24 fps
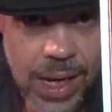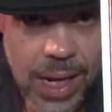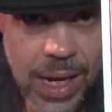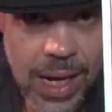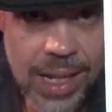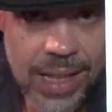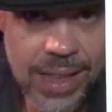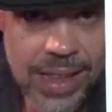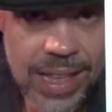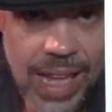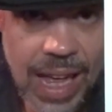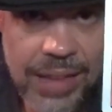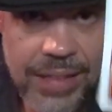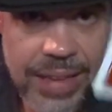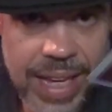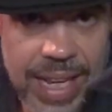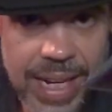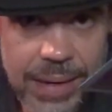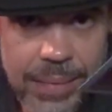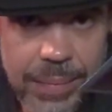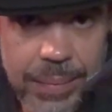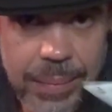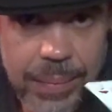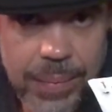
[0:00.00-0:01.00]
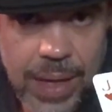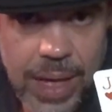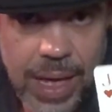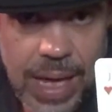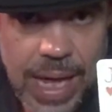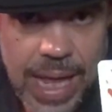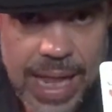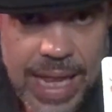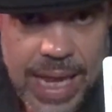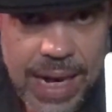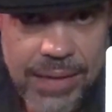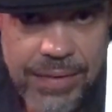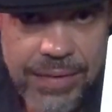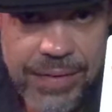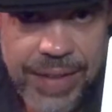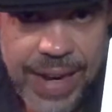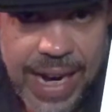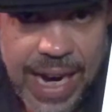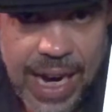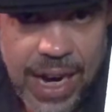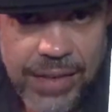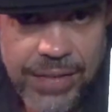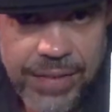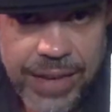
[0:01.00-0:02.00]
Love it. And then a
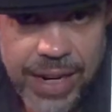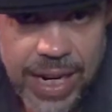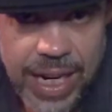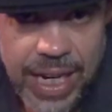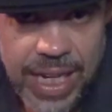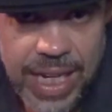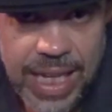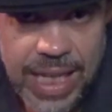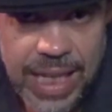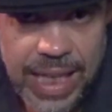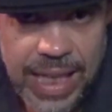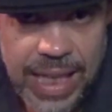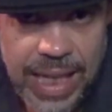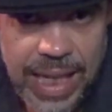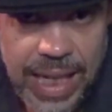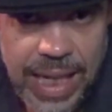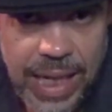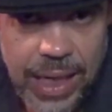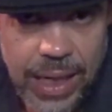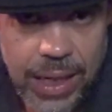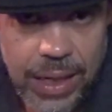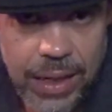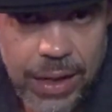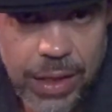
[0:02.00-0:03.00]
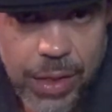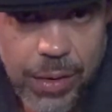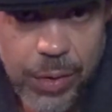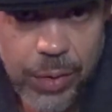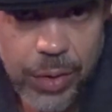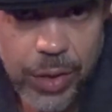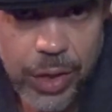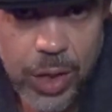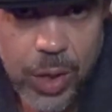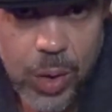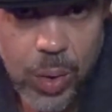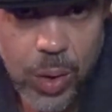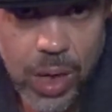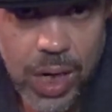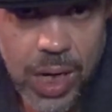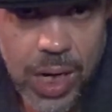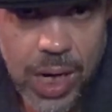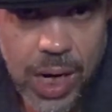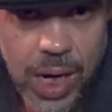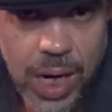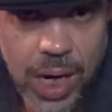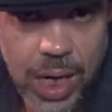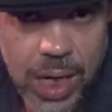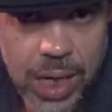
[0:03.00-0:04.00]
very, very clean through the court
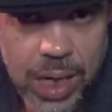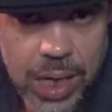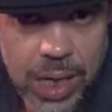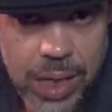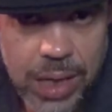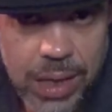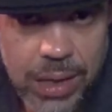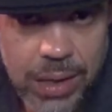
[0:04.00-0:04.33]
card.